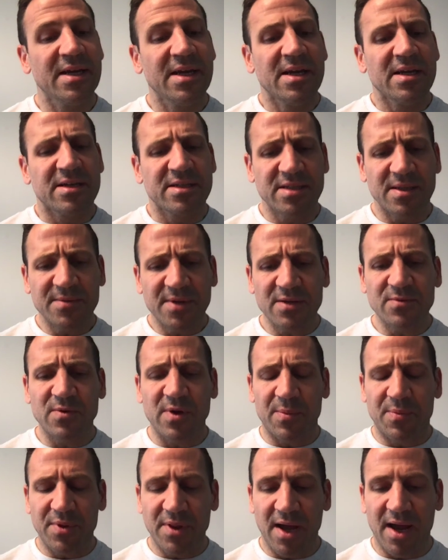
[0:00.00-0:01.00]
Because sometimes we
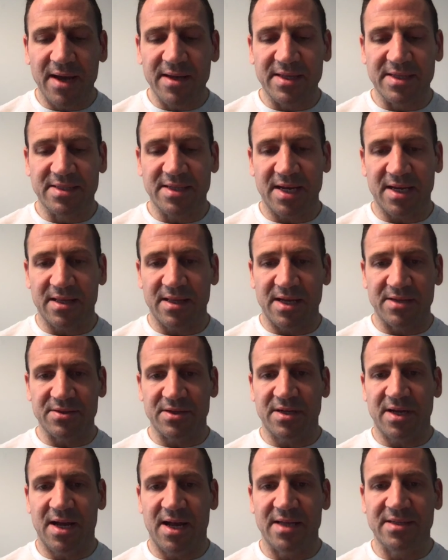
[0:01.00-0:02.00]
apply these psychological
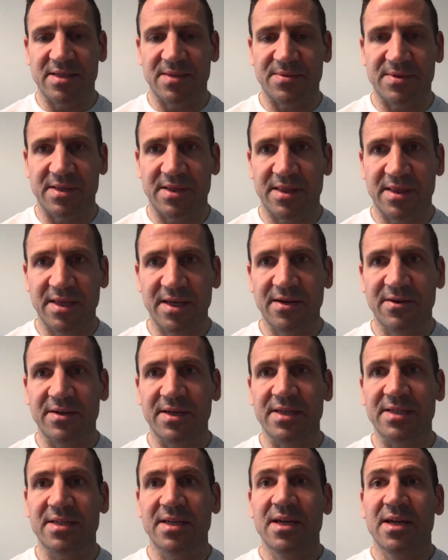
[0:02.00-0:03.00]
concepts and
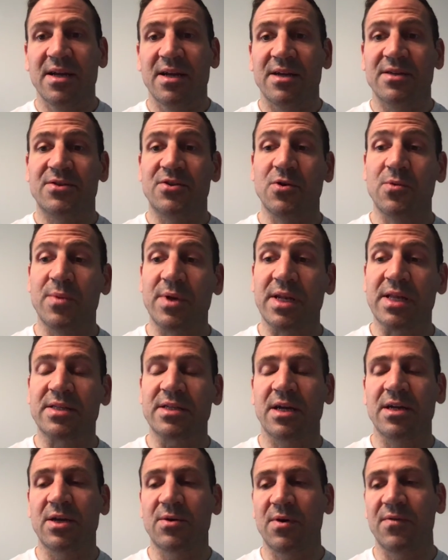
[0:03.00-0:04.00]
theories, assuming it's
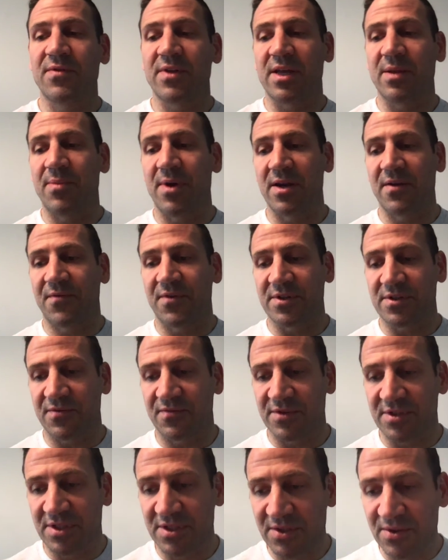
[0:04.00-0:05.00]
unequivocally beneficial
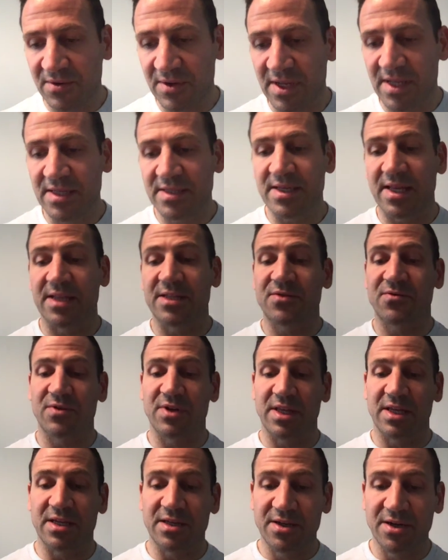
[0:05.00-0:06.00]
for students, that it's
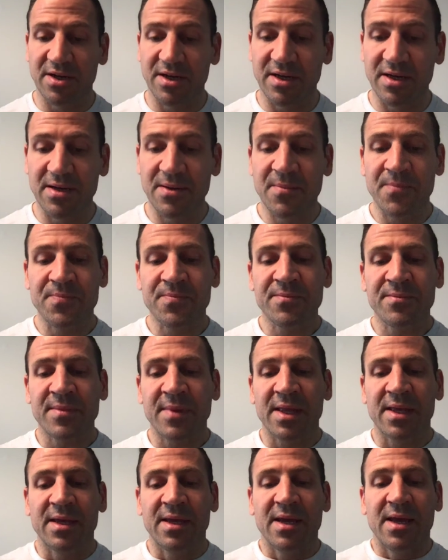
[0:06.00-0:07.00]
really good.
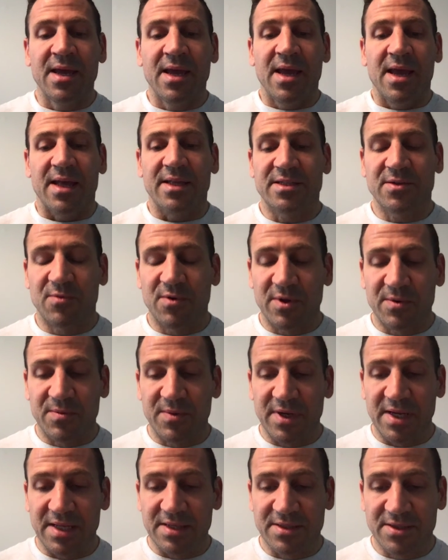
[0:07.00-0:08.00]
And so,
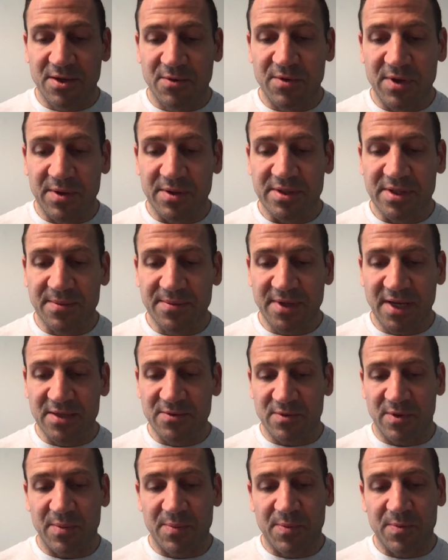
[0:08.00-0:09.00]
we sometimes
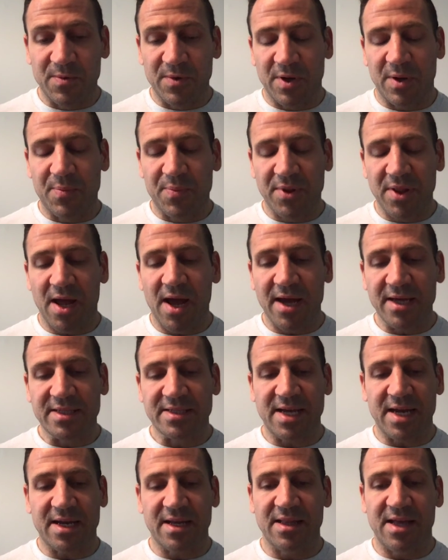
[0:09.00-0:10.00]
we'll apply
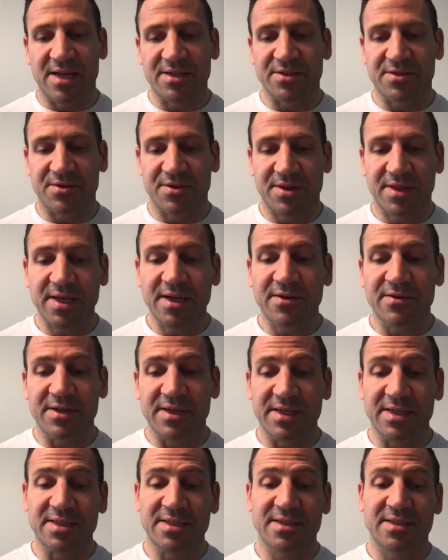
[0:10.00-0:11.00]
psychological
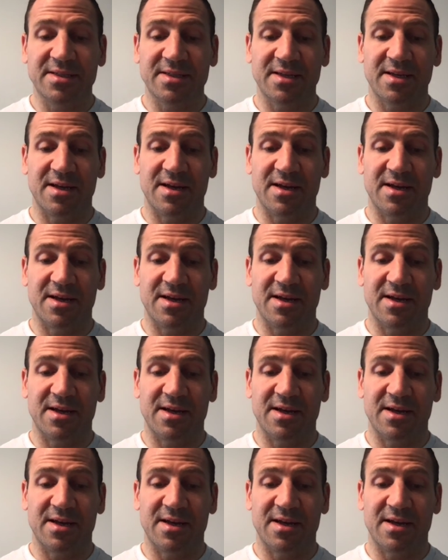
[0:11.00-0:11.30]
theories,